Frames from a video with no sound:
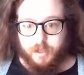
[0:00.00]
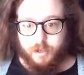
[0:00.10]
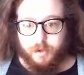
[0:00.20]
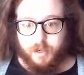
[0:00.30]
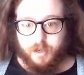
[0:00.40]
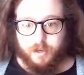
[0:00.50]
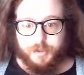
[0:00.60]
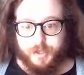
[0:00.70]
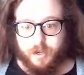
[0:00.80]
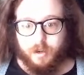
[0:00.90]
You can
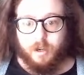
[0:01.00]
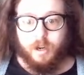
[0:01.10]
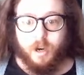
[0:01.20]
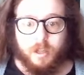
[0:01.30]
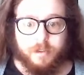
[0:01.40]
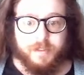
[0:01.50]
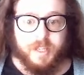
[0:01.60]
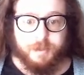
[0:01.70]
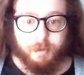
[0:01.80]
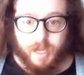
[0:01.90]
also, all of
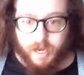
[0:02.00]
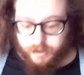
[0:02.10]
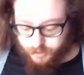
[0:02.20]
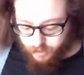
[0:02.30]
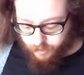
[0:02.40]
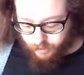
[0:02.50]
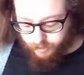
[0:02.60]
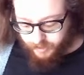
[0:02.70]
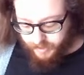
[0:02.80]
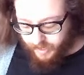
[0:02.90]
these blocks you can
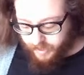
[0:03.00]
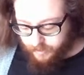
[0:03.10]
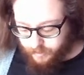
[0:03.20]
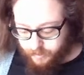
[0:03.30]
create